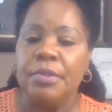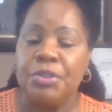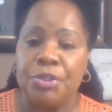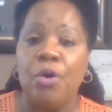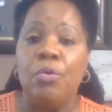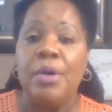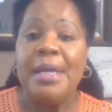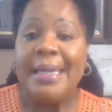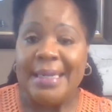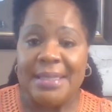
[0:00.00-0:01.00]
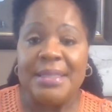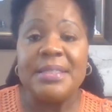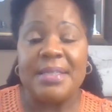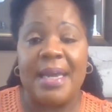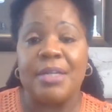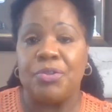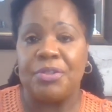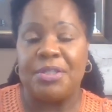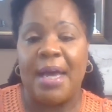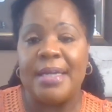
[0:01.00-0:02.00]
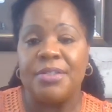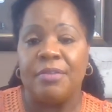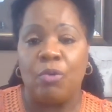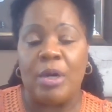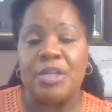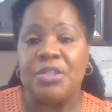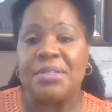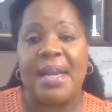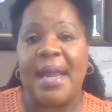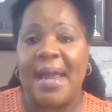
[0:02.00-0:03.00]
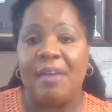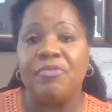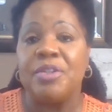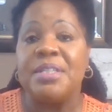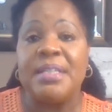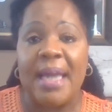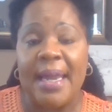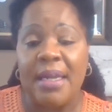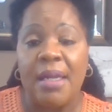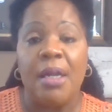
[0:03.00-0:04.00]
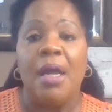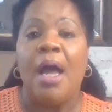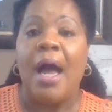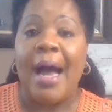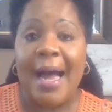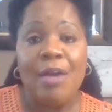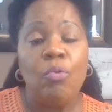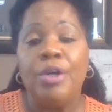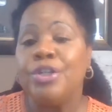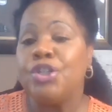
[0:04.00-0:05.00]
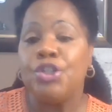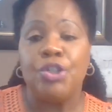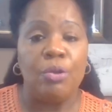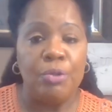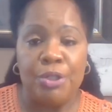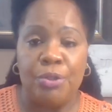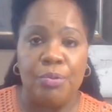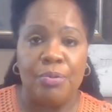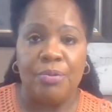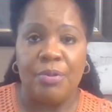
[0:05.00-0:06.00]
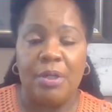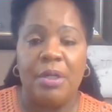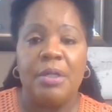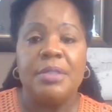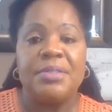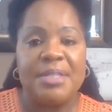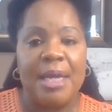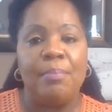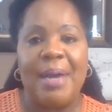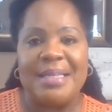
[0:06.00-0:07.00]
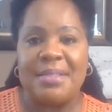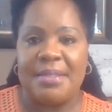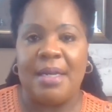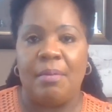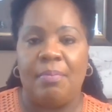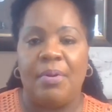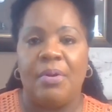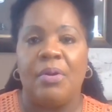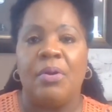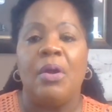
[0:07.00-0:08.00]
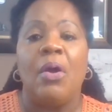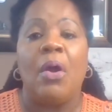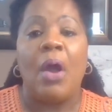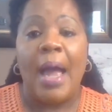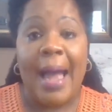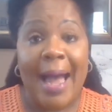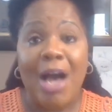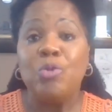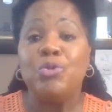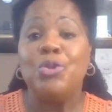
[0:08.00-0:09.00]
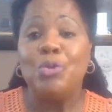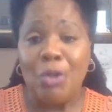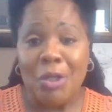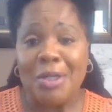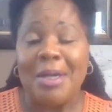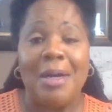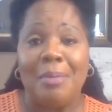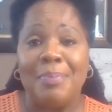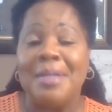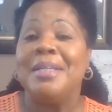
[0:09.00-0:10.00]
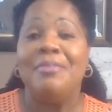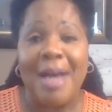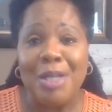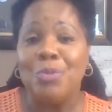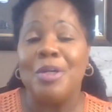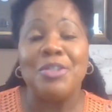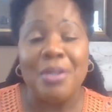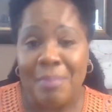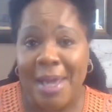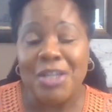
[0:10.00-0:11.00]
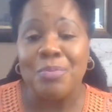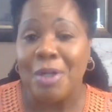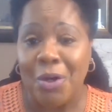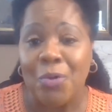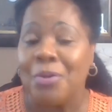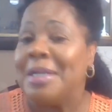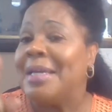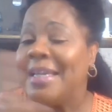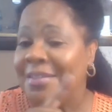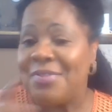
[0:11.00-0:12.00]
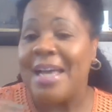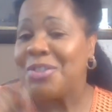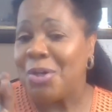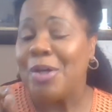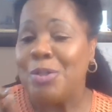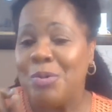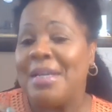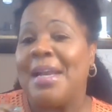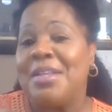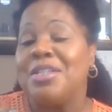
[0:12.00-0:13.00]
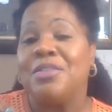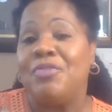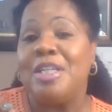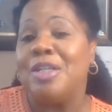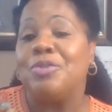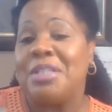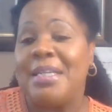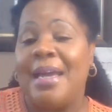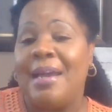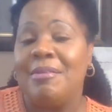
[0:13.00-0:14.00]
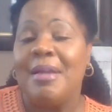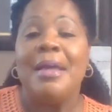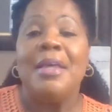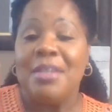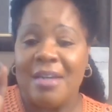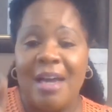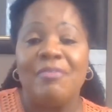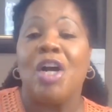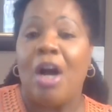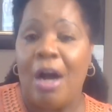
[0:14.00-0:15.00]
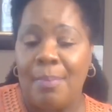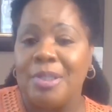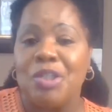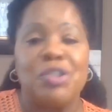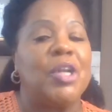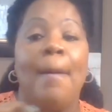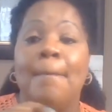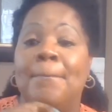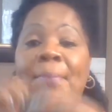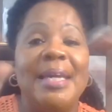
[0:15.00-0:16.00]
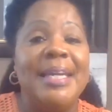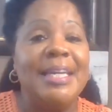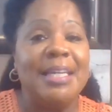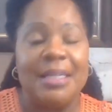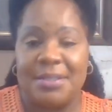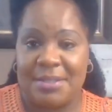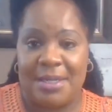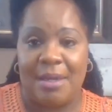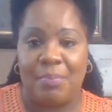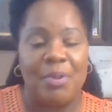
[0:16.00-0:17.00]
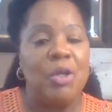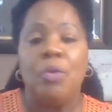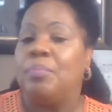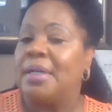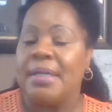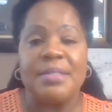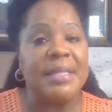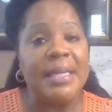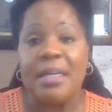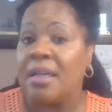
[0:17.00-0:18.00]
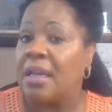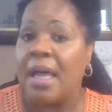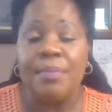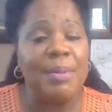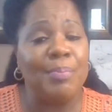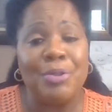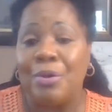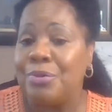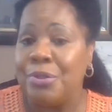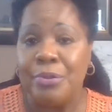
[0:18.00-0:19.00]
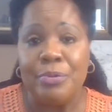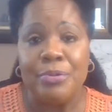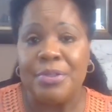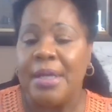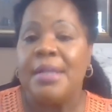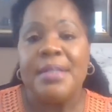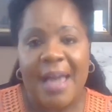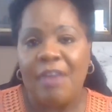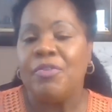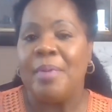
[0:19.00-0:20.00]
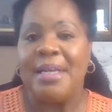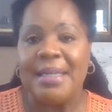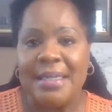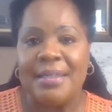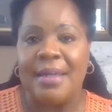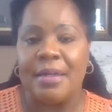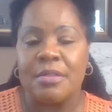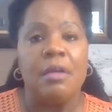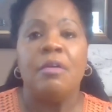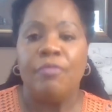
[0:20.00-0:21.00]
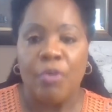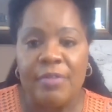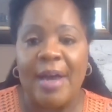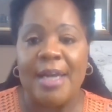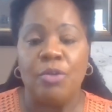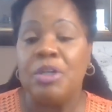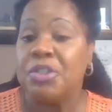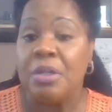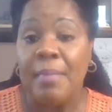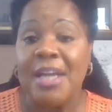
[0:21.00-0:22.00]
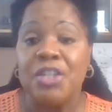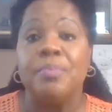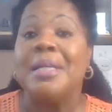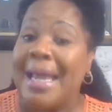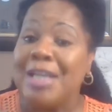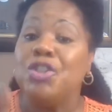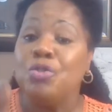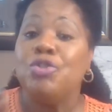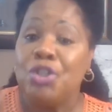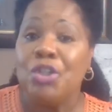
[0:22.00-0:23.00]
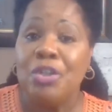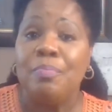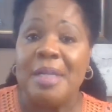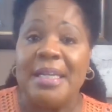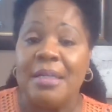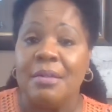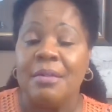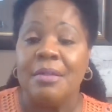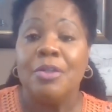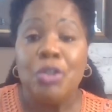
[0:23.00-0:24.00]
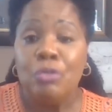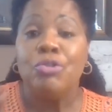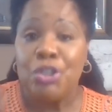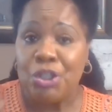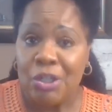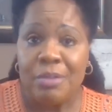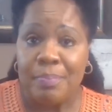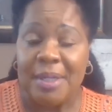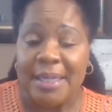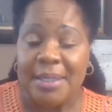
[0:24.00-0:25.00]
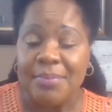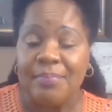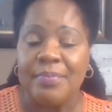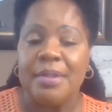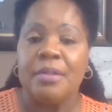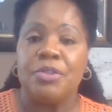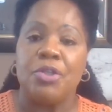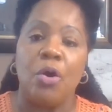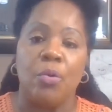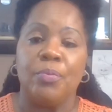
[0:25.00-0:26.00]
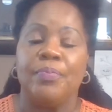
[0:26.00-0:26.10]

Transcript: So in this exercise of questions that I have for today, I want to show you step by step how to look up an evaluation and management code. If that's all you get out of this video today, then I've accomplished a big step. Because again, a lot of people don't use the alphabetic index for evaluation and management, and you should be. You should be. So